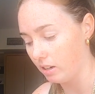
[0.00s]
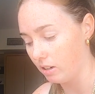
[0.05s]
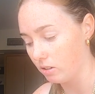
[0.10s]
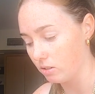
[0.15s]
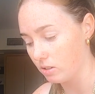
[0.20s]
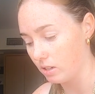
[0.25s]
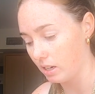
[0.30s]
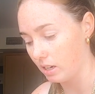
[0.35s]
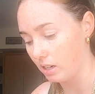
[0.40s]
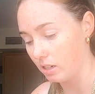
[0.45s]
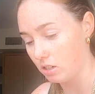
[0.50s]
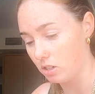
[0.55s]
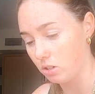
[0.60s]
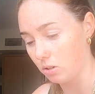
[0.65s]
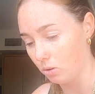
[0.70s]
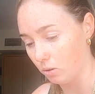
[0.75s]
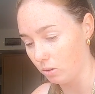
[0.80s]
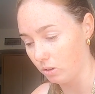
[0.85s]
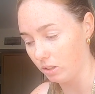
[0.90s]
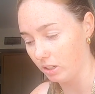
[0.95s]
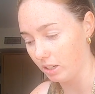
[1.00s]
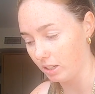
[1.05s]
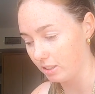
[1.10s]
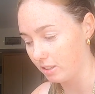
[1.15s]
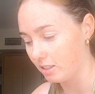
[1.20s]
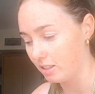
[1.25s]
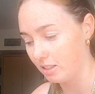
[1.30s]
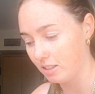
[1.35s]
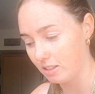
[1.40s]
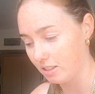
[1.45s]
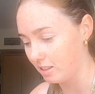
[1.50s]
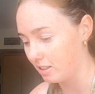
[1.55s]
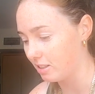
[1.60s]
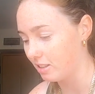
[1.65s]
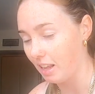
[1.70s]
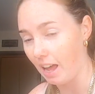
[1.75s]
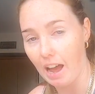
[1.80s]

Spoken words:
I was like, are you sure, like, there